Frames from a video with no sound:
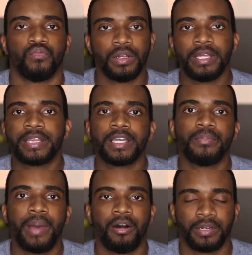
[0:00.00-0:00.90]
Really think
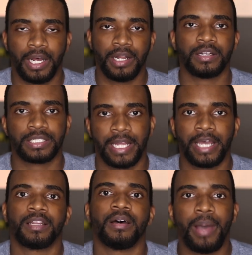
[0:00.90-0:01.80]
about and
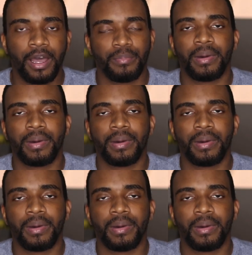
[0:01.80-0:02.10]
understand the amount